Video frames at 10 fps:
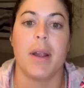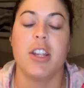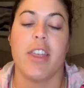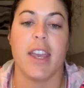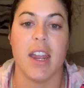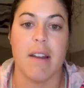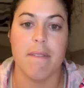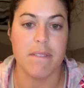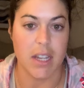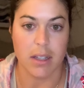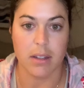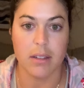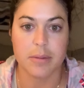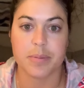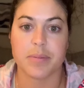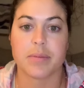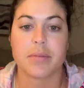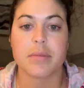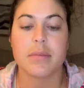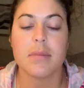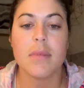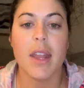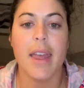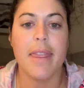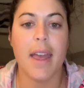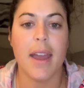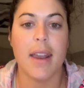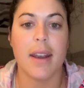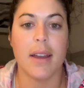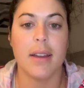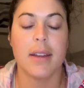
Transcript: they can feel. And then